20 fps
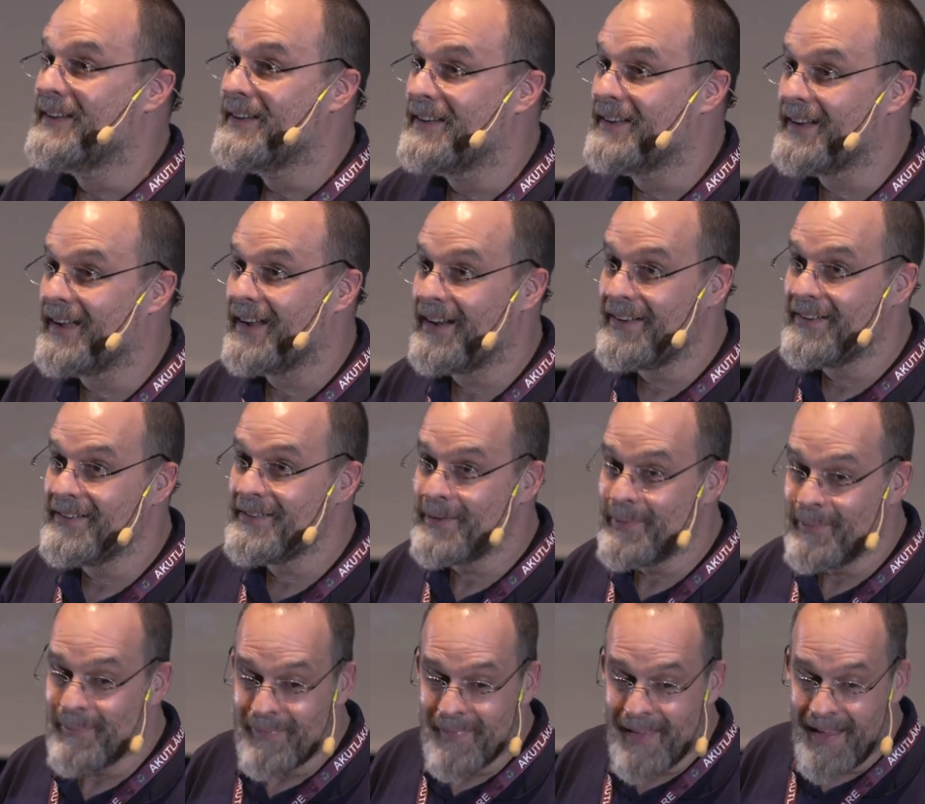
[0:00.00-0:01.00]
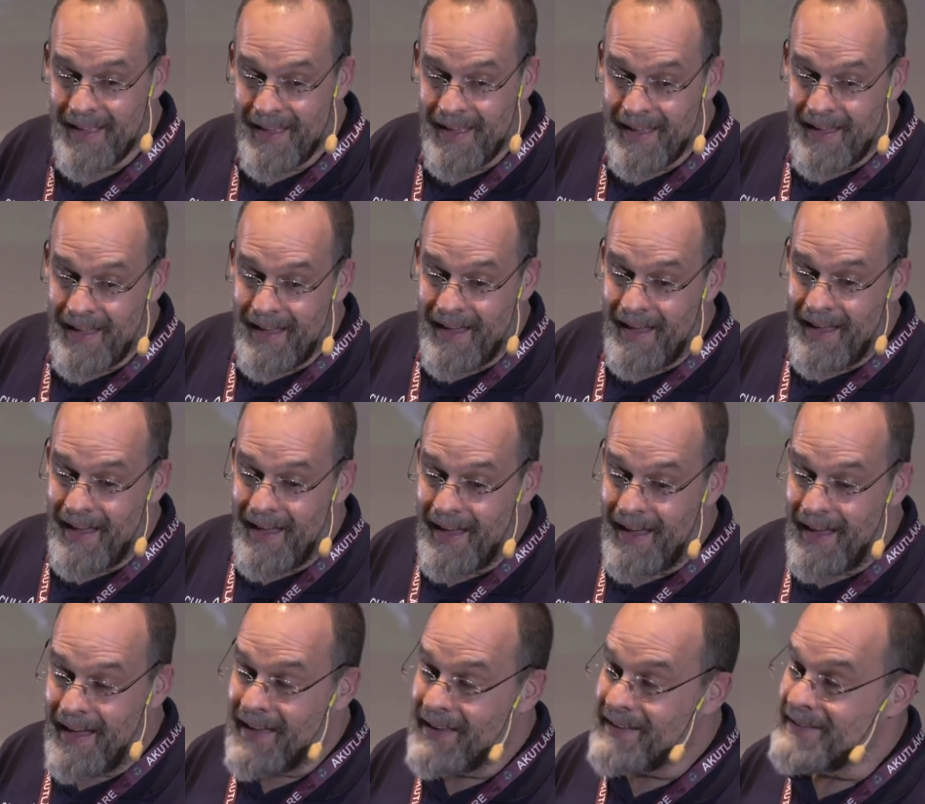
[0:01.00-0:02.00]
in Ireland.
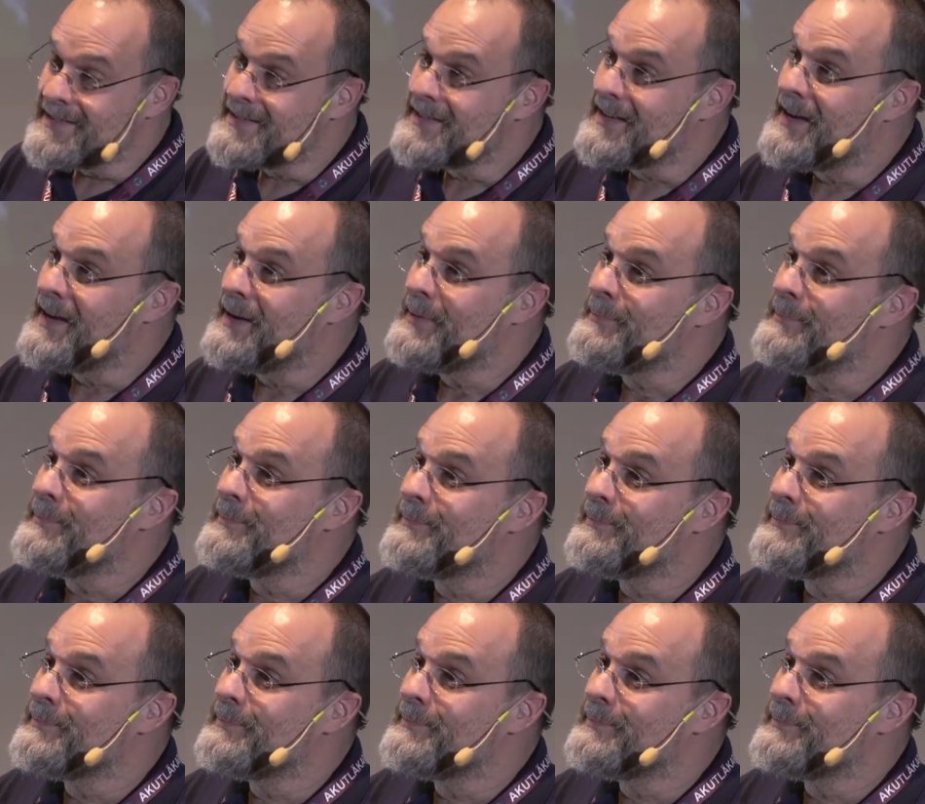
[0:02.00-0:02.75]
And um,